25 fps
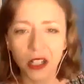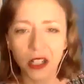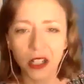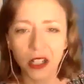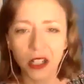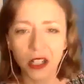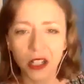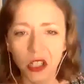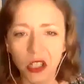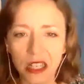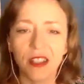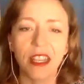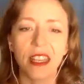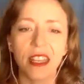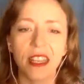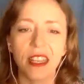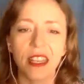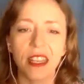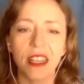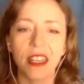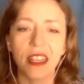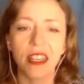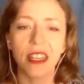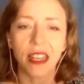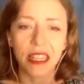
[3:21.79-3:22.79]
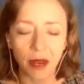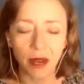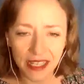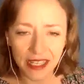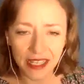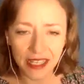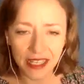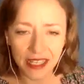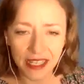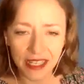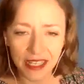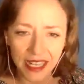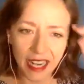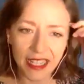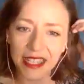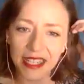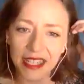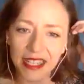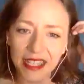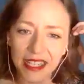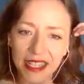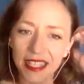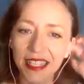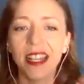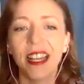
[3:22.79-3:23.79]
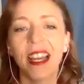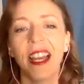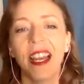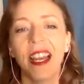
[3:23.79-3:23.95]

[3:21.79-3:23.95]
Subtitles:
I watch TV, I eat my snacks.